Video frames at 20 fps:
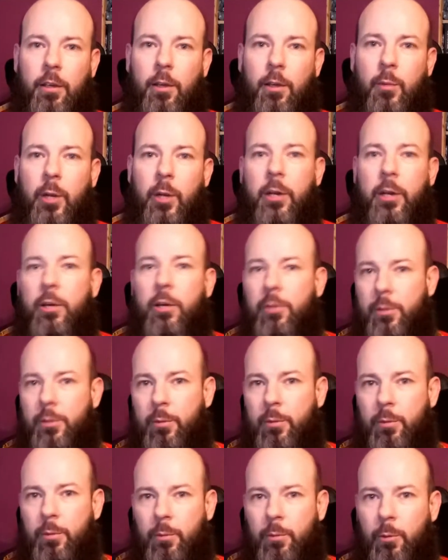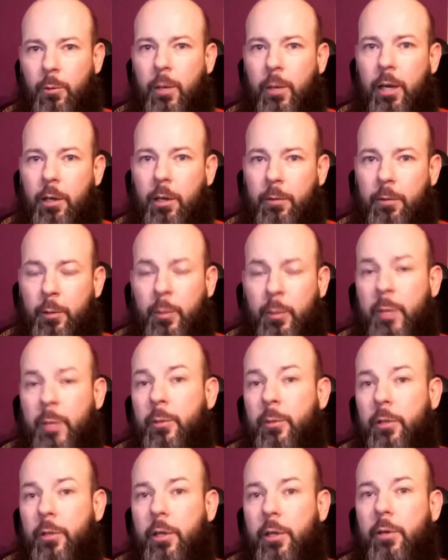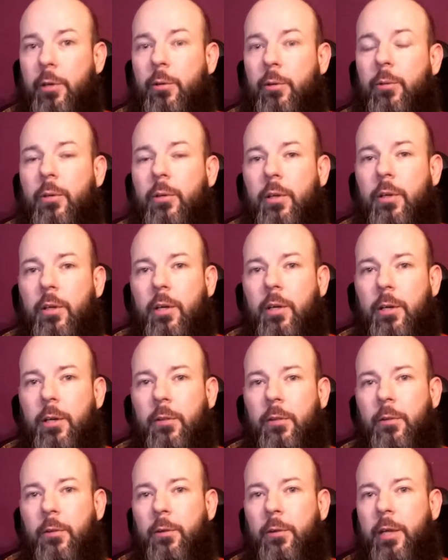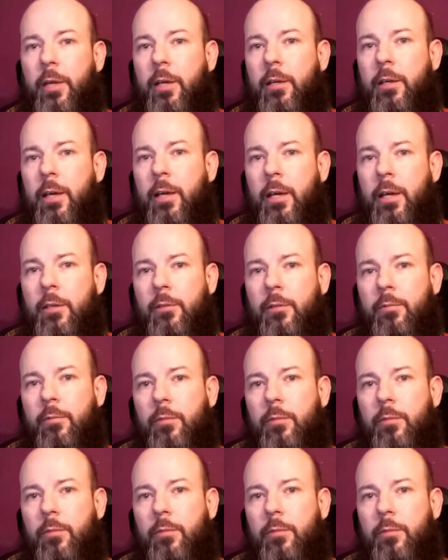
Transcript: But I know quite a lot of other people do, and I thought they could have,